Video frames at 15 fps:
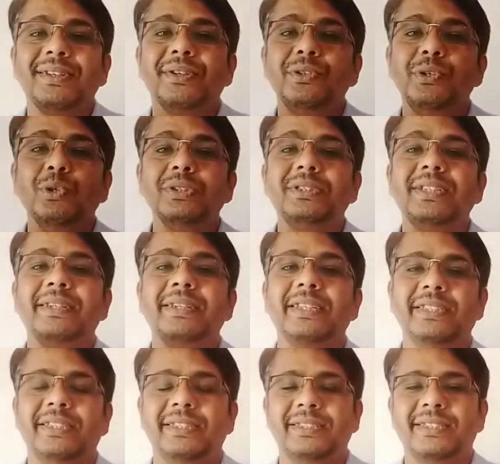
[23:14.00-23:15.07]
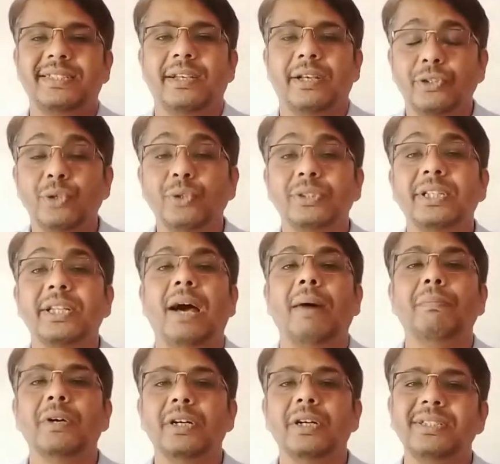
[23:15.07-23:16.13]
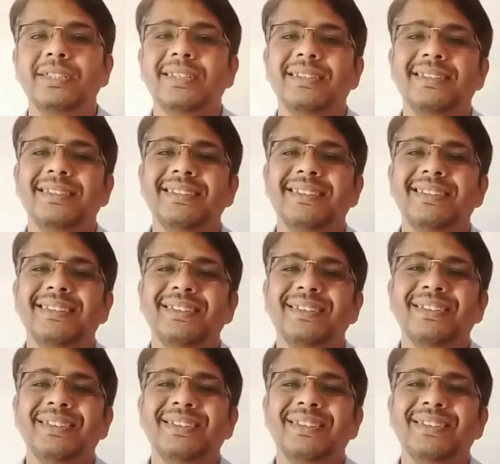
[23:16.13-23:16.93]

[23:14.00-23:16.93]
first use the digits, use the numbers